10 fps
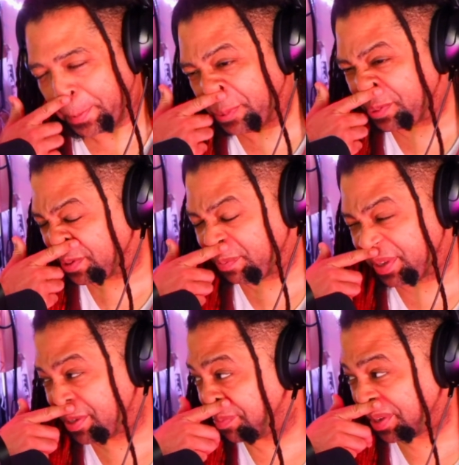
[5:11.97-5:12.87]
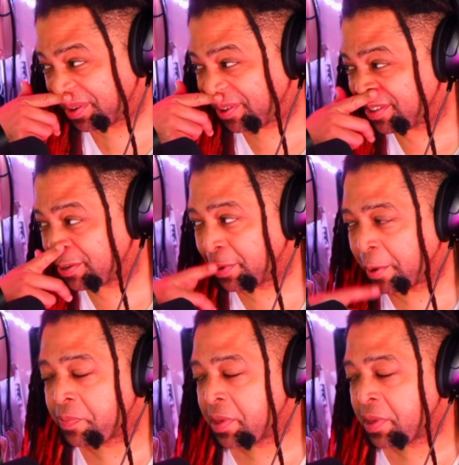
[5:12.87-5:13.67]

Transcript: it was going to be something crazy, but